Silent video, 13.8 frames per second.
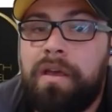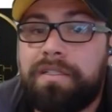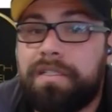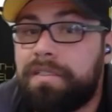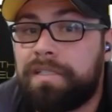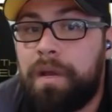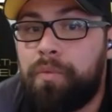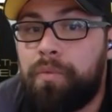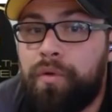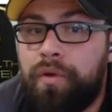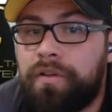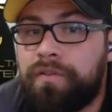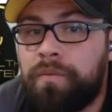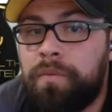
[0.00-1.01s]
to somewhere
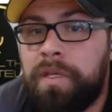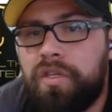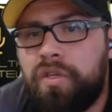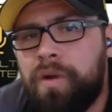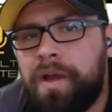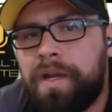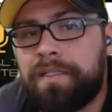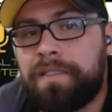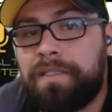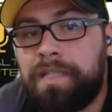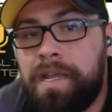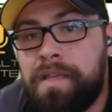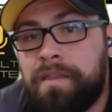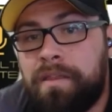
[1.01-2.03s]
else a bit, you
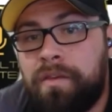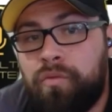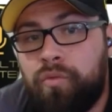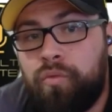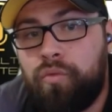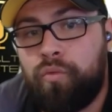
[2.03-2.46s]
understand that